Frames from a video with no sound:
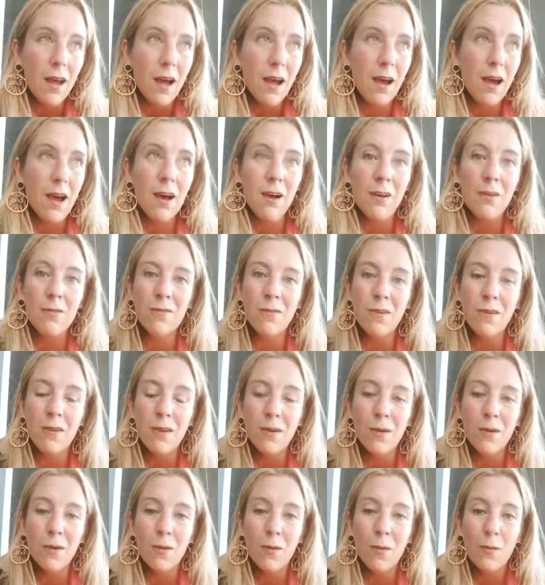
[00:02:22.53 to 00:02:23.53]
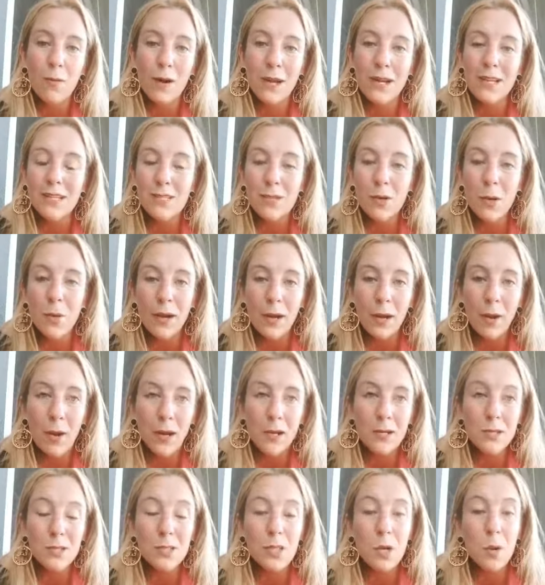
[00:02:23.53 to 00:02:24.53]
of what is going on.
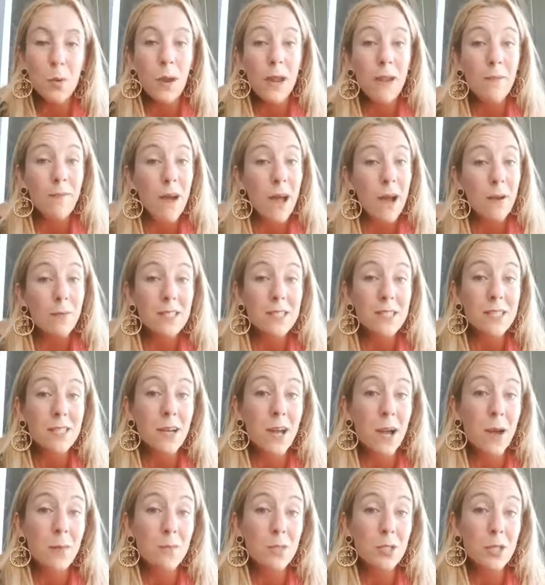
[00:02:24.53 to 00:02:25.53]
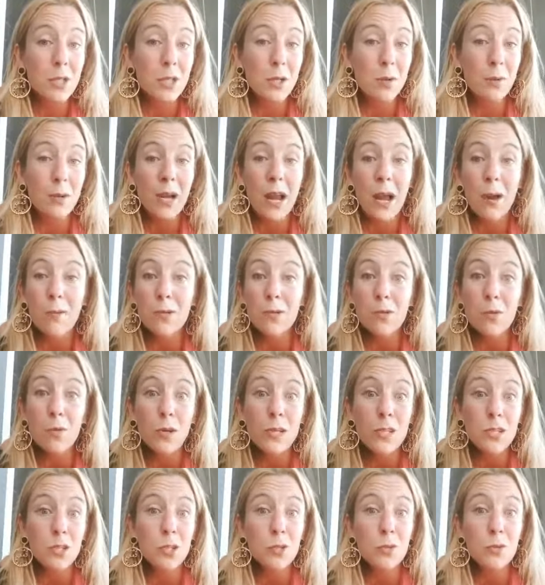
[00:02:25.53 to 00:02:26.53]
So if I was to come to you and I was
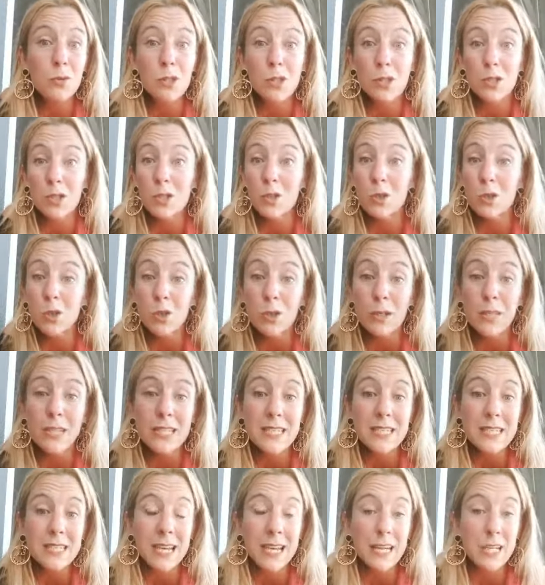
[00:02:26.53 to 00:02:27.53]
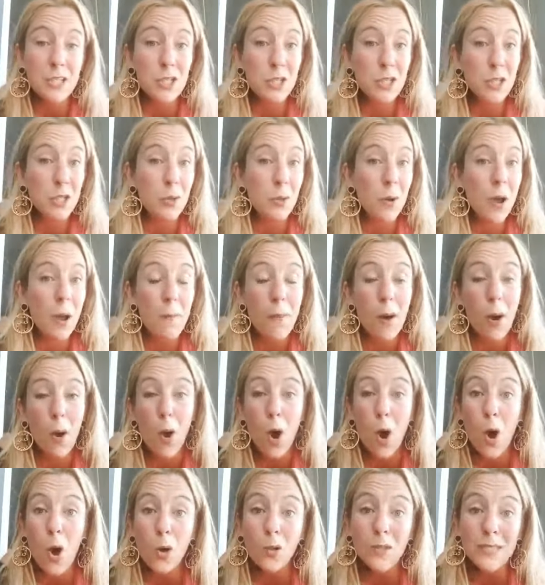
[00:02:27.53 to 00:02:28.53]
going to just criticize you about
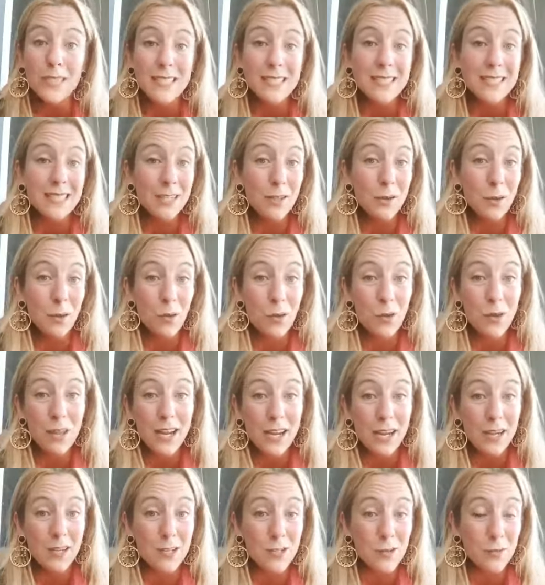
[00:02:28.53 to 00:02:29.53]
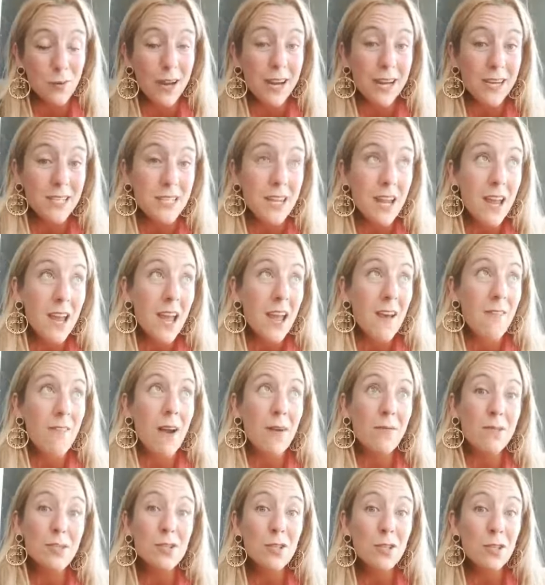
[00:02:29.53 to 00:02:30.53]
all these little things, right? If
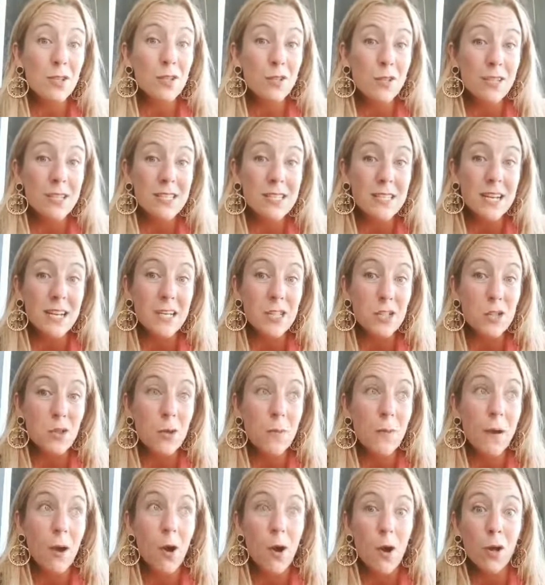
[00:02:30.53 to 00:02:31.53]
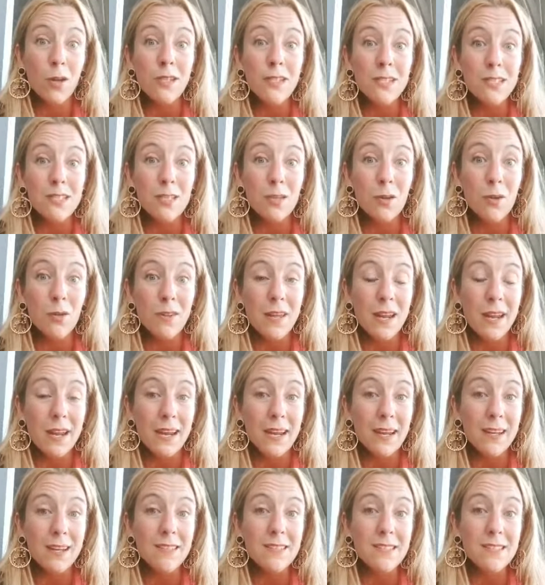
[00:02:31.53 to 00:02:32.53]
I was going to criticize you about all these little
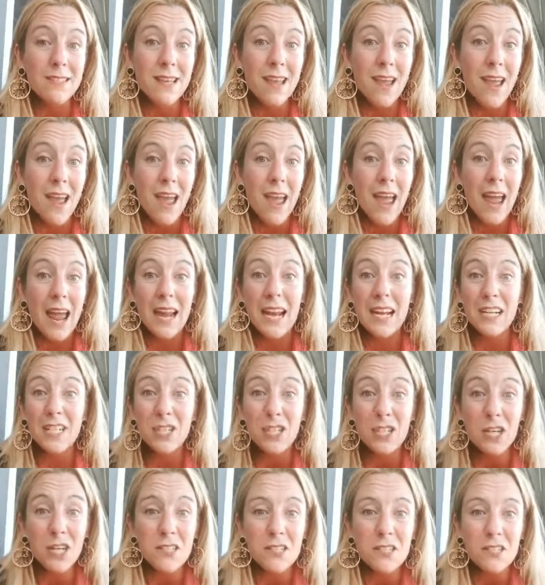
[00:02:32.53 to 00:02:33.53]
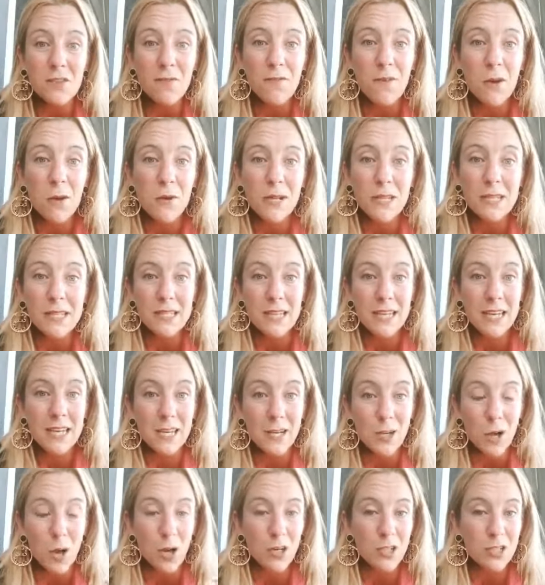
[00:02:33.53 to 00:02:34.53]
things and I just focused
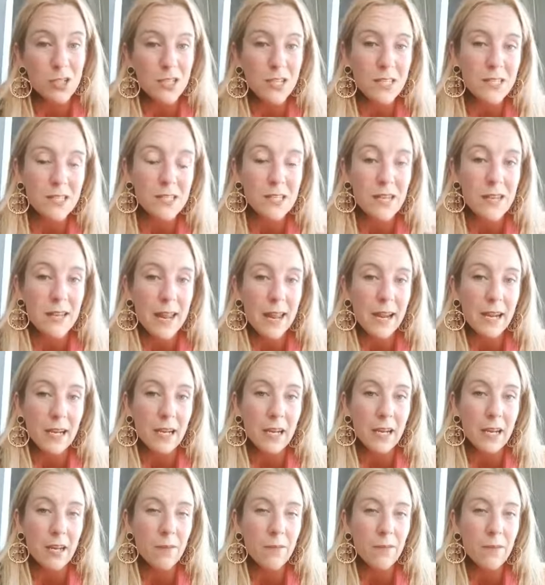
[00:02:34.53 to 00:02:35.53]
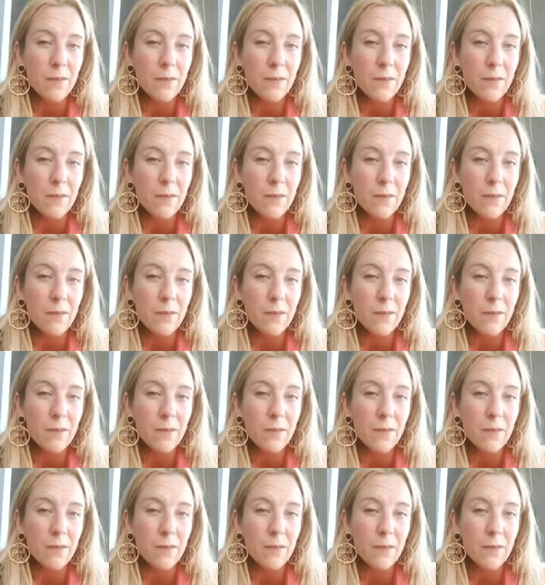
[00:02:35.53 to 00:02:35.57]
in on just the negative,